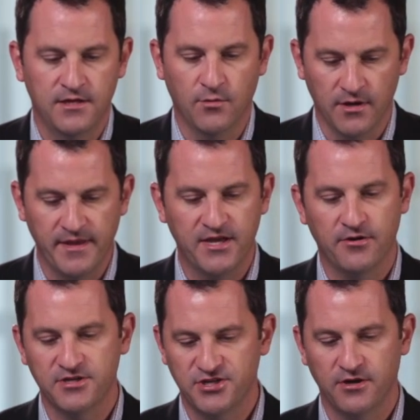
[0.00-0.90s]
You want to make
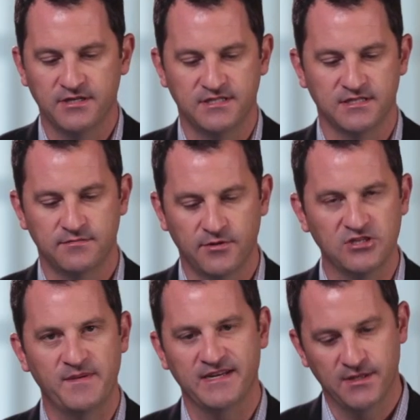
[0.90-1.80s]
your assurances. It
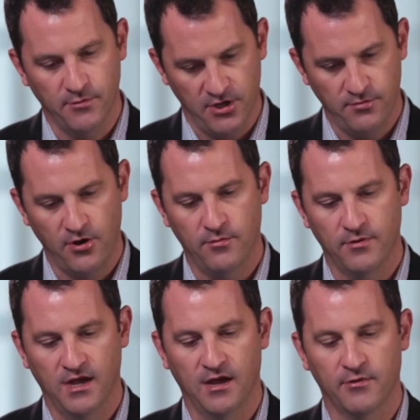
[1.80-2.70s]
goes back to
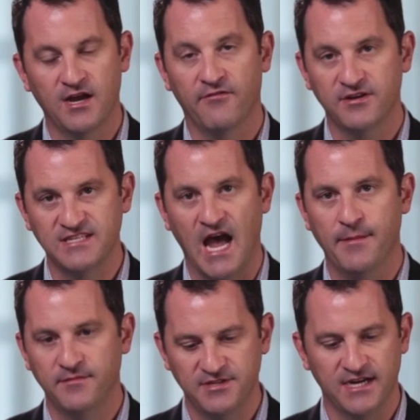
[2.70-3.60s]
the recovery
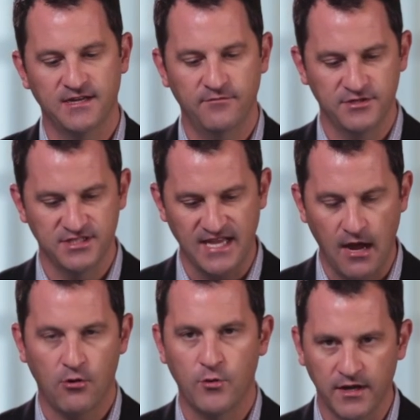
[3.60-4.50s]
time objective, which is
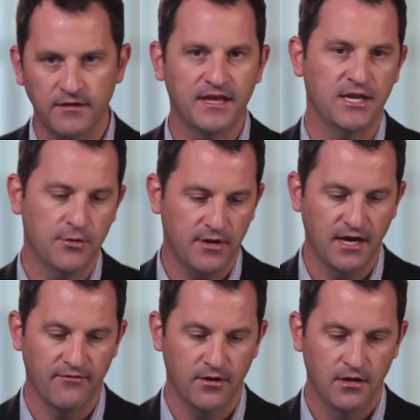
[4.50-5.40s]
how quickly can you
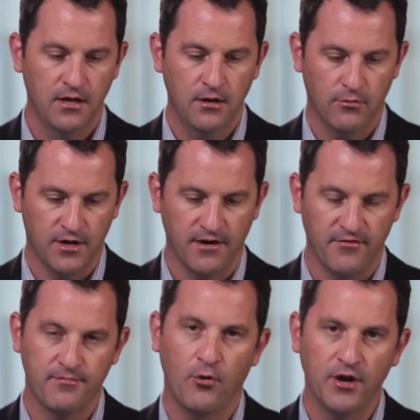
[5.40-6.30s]
recover,
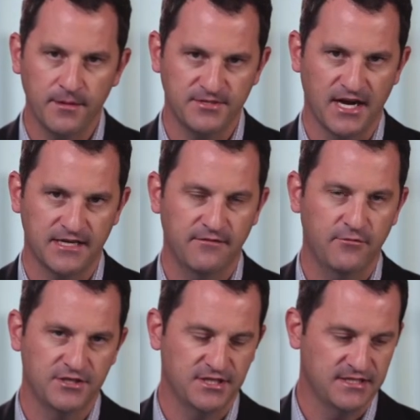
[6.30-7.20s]
recovery point objective,
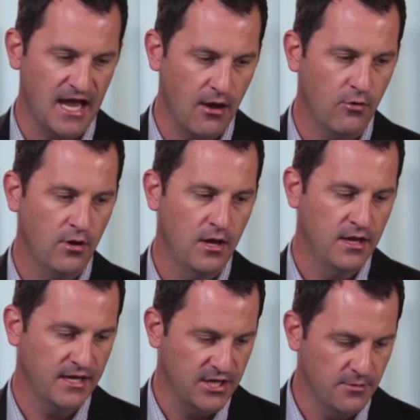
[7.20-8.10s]
which is how
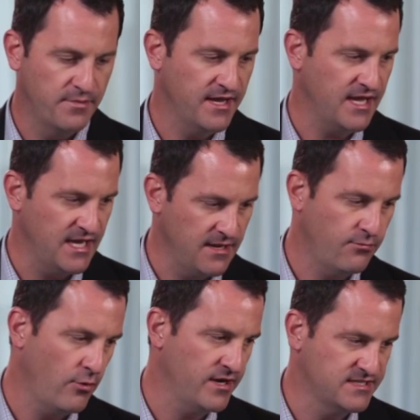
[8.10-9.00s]
can you pick any
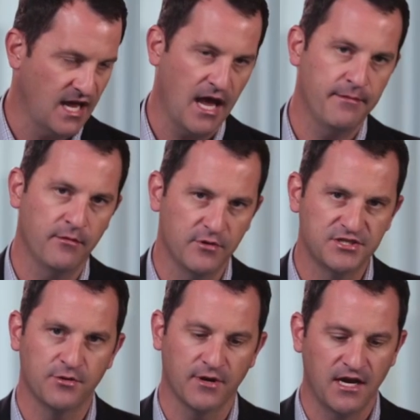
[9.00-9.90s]
point in time in
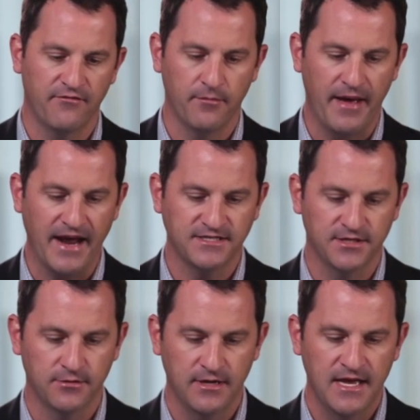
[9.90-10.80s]
which to recover back
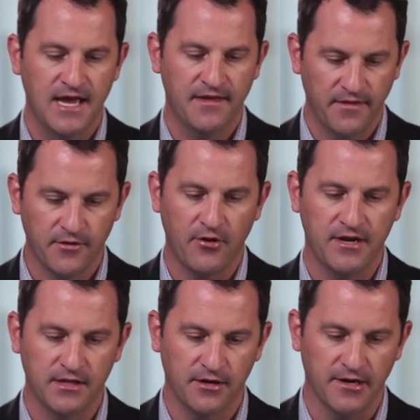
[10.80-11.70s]
to, and then the
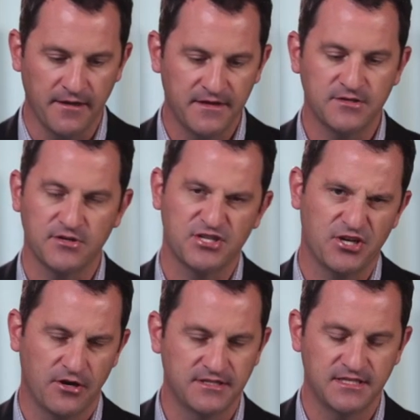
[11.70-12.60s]
granularity. These are
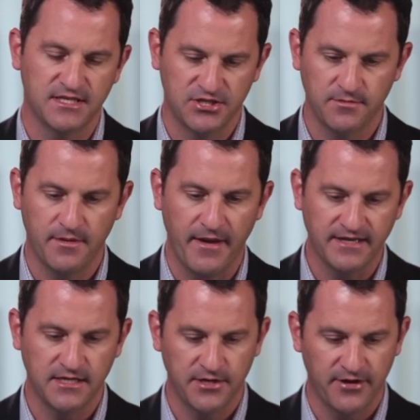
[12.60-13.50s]
assurances that should be
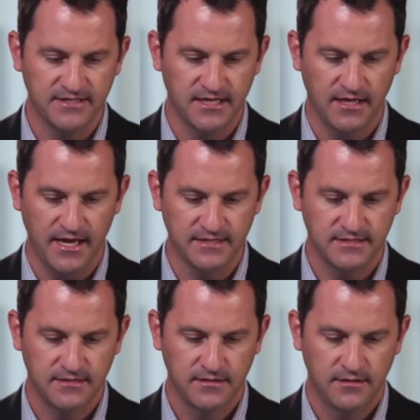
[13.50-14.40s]
baked into your SLAs.